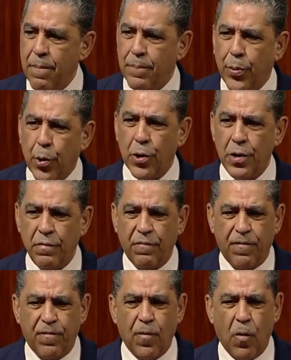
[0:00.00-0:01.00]
important
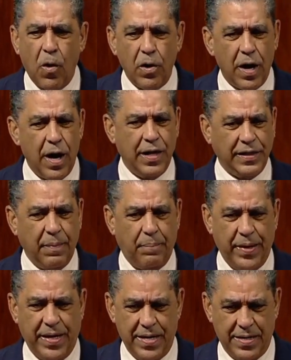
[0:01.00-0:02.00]
four
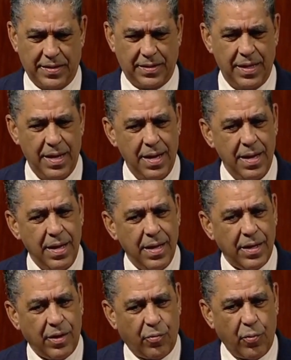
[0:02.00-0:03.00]
underpinnings:
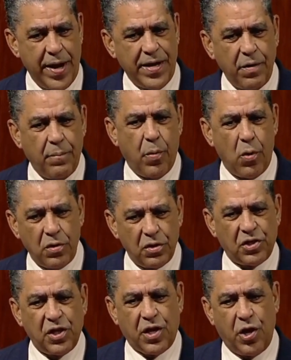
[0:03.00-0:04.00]
greater border
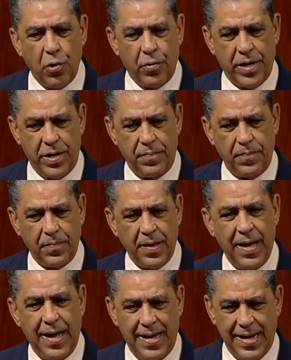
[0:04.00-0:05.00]
security,
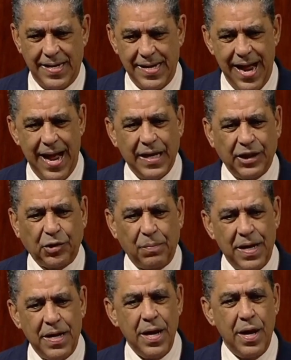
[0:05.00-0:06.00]
an
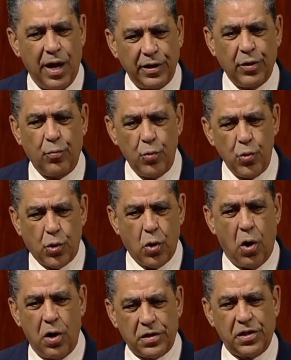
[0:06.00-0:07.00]
acknowledgement of the root
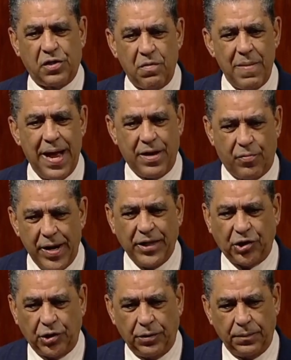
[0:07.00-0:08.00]
causes of
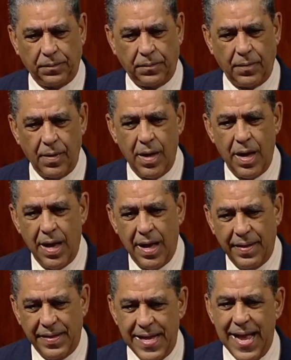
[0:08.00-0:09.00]
migration,
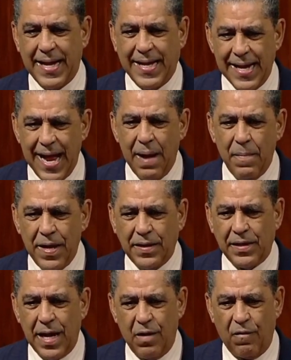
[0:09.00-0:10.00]
the
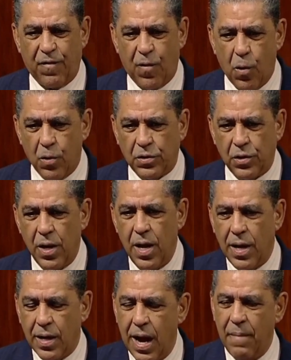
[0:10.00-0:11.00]
economics, and of course,
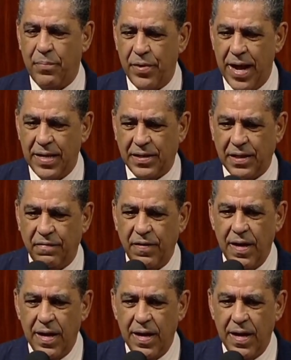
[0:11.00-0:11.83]
comprehensive